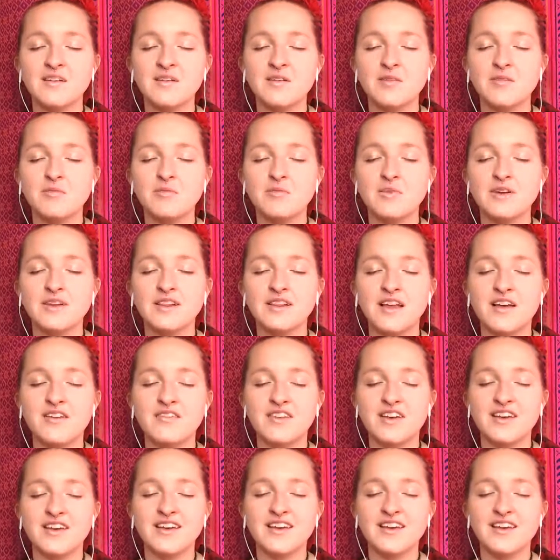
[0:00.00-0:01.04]

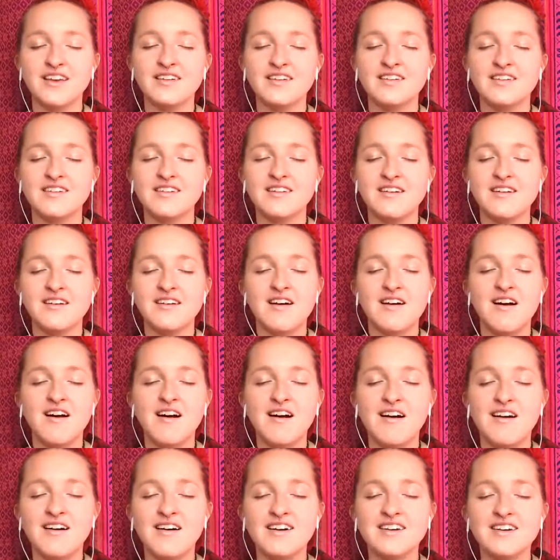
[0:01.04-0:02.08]
Beloved,
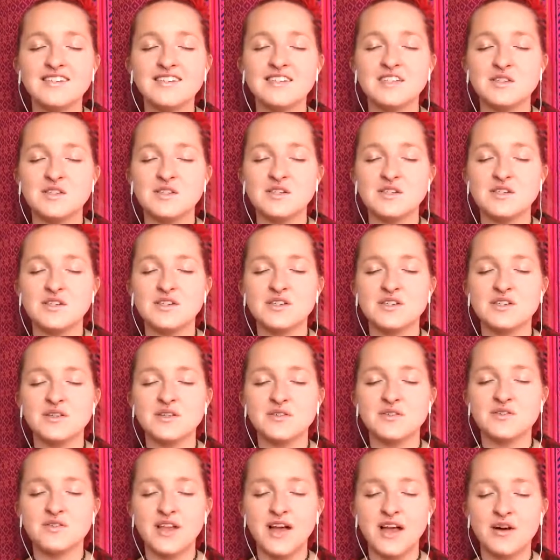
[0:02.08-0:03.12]
all sisters are
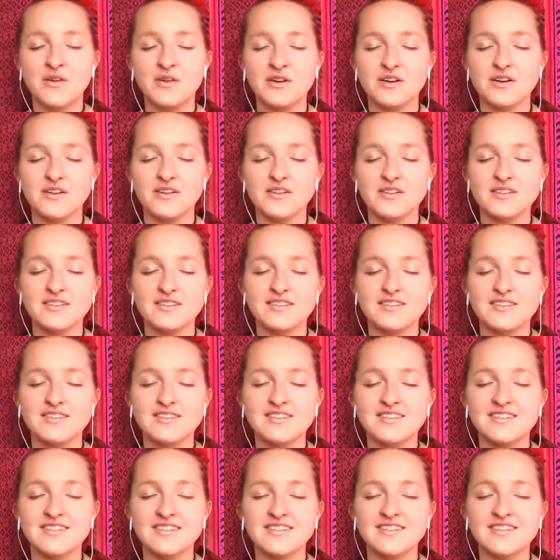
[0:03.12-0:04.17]
flowers.
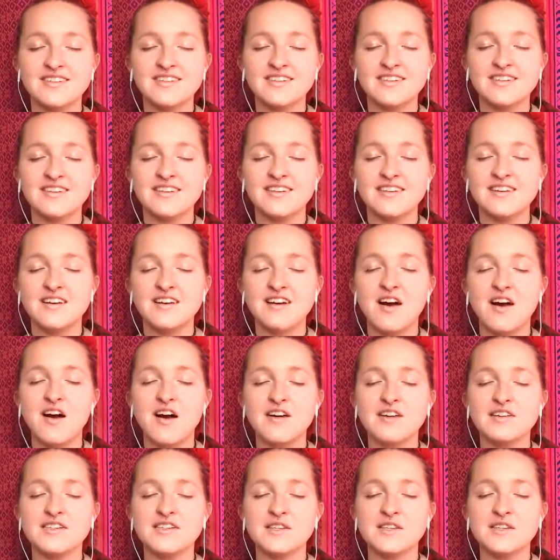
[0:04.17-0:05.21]
All
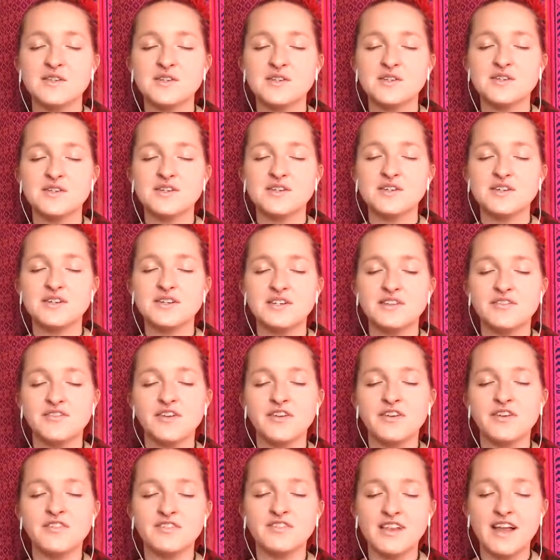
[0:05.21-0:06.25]
sisters are
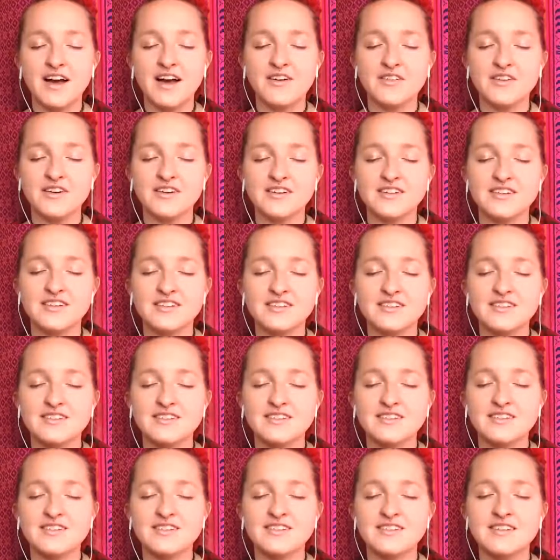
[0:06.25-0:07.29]
different
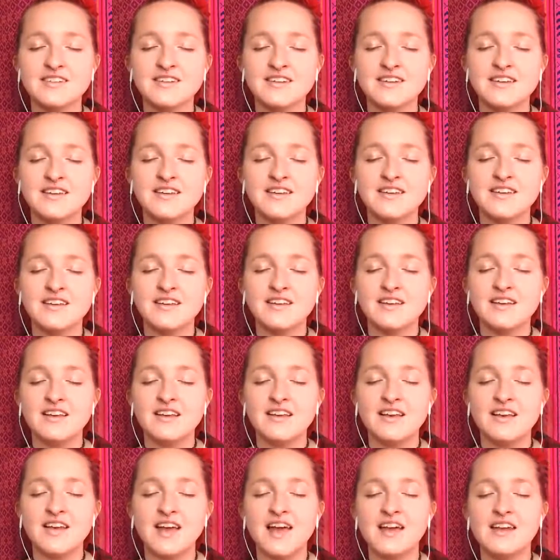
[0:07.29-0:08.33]
flowers.
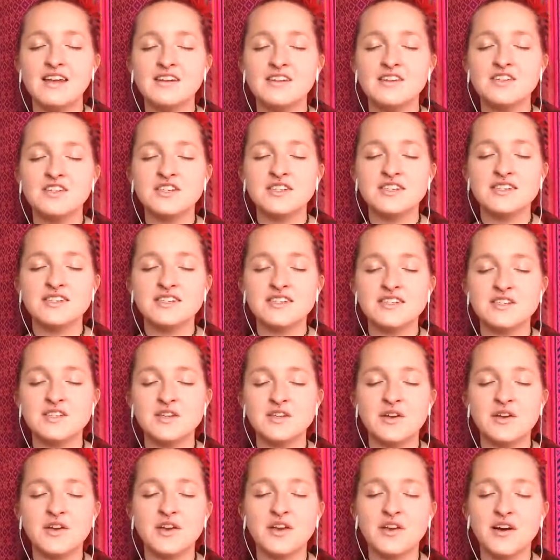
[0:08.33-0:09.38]
And just as you
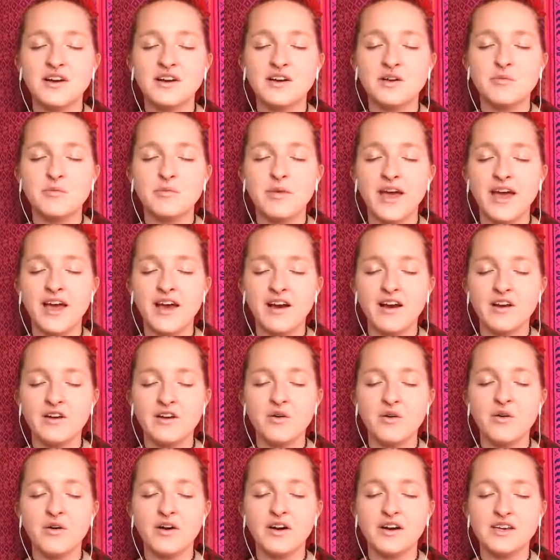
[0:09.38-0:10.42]
cannot compare an
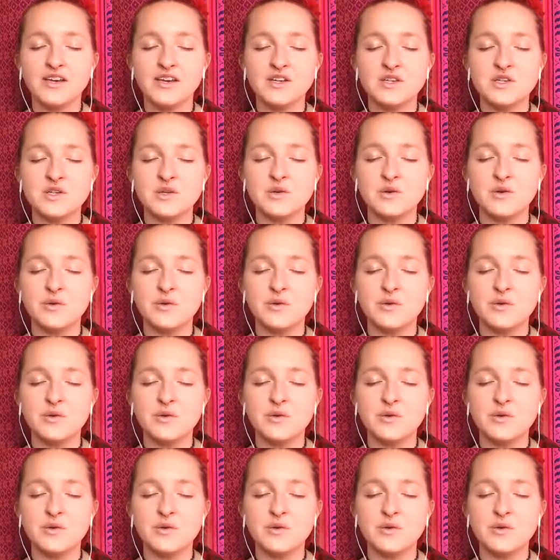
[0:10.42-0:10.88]
orchid to a